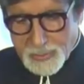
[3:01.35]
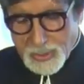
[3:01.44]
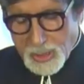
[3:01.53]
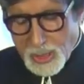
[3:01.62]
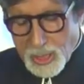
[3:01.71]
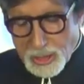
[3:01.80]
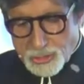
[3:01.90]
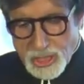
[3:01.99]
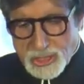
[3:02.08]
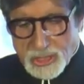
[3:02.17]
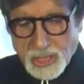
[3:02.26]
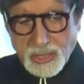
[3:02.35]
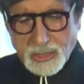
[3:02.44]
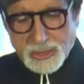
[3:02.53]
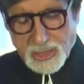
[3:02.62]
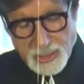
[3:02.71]
And also, don't
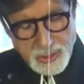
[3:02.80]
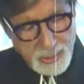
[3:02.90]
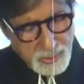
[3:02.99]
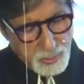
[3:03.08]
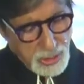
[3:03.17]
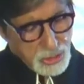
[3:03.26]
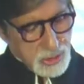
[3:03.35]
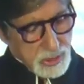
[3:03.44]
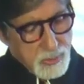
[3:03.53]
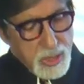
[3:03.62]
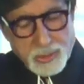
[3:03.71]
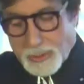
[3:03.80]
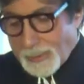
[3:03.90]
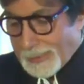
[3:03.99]
forget to press the like button.